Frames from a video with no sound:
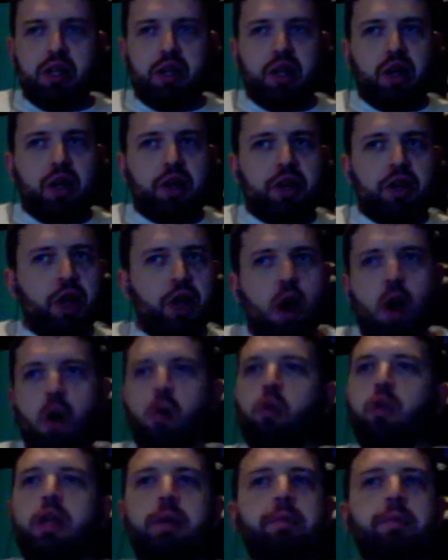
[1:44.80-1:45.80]
The
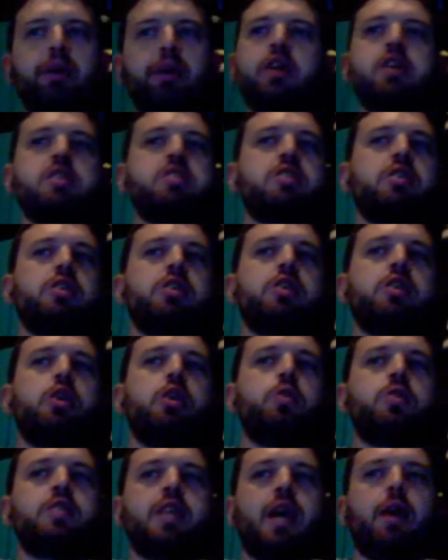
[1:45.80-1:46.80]
only person who
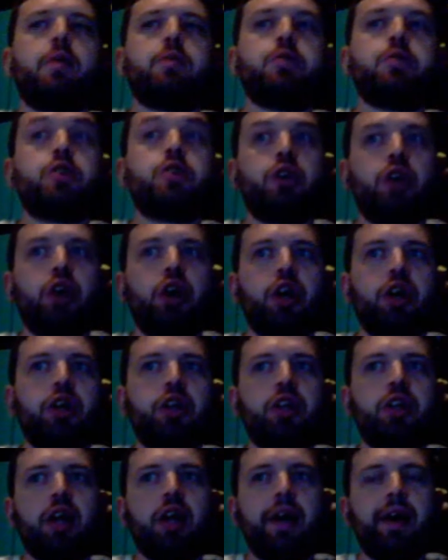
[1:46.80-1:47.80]
sounds good
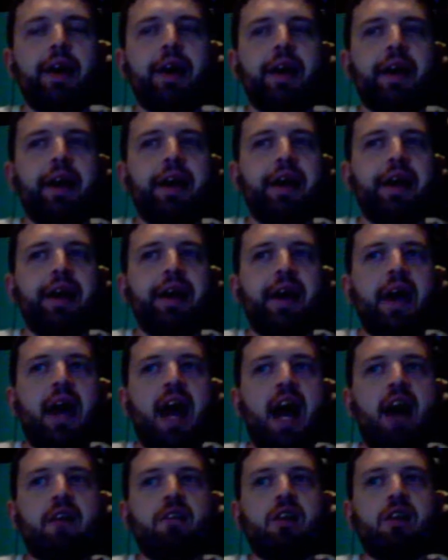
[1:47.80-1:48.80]

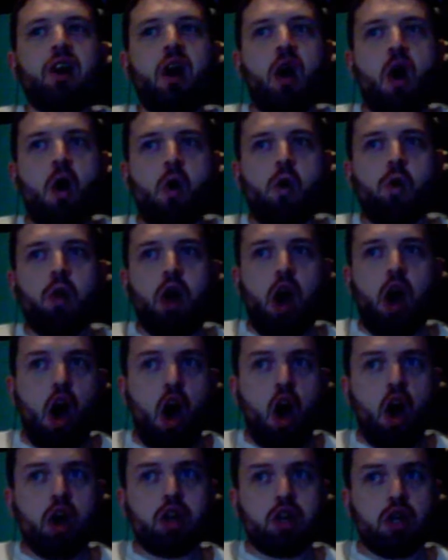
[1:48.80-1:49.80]
having a whole
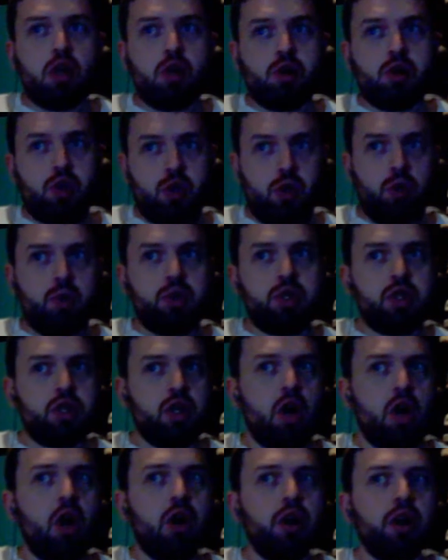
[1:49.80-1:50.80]
auto-tuned
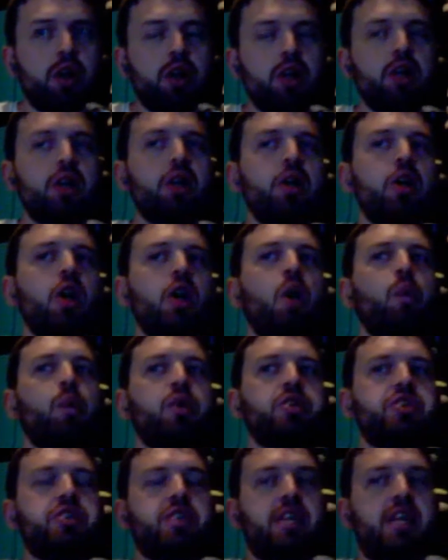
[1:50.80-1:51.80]
song
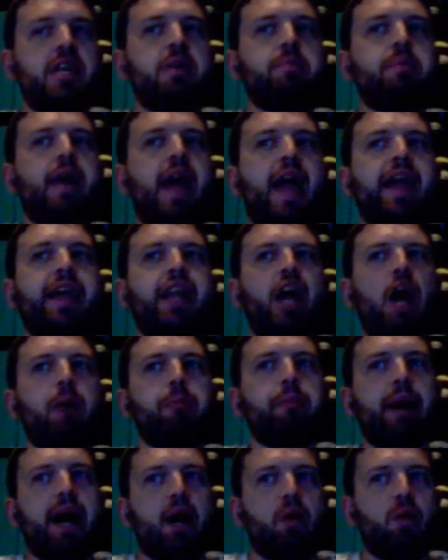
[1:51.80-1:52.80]
was T-Pain
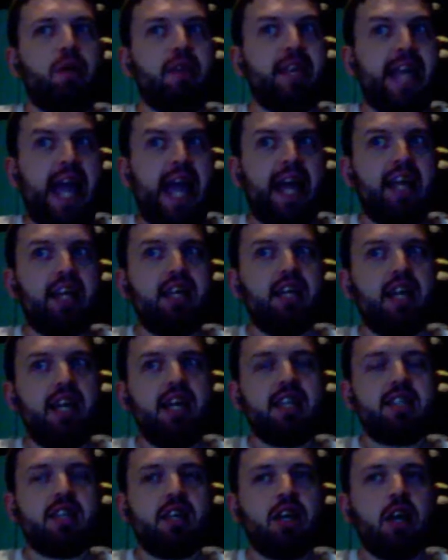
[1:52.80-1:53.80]
about 10
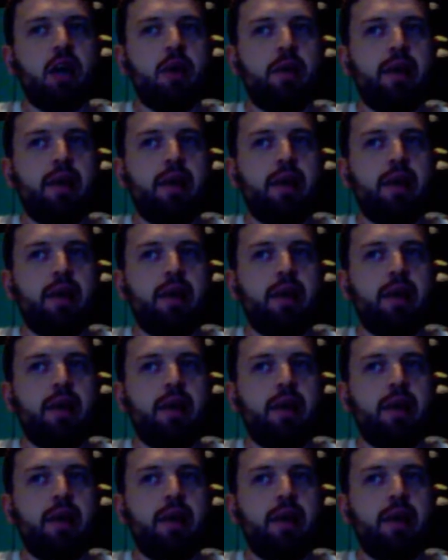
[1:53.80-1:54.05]
years ago.